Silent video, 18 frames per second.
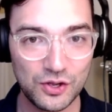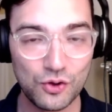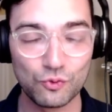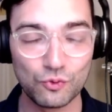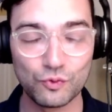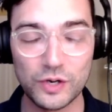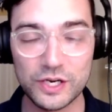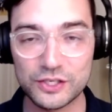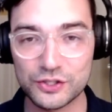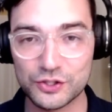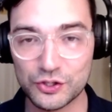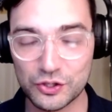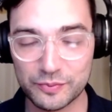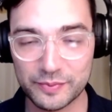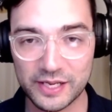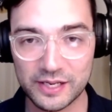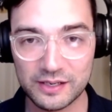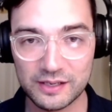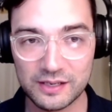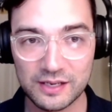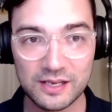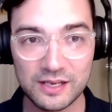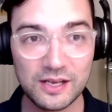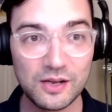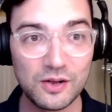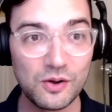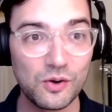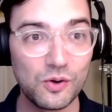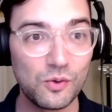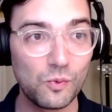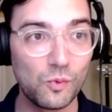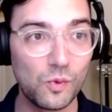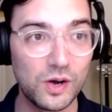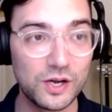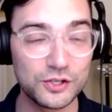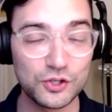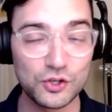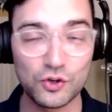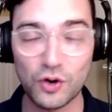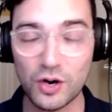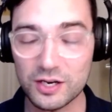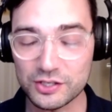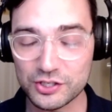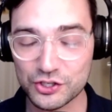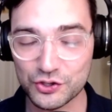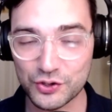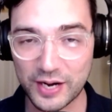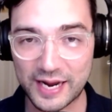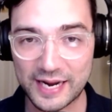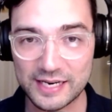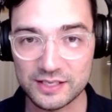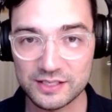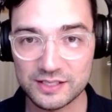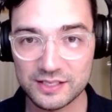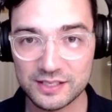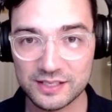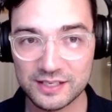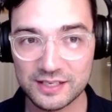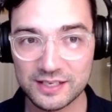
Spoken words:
Royce Newman was cross-trained,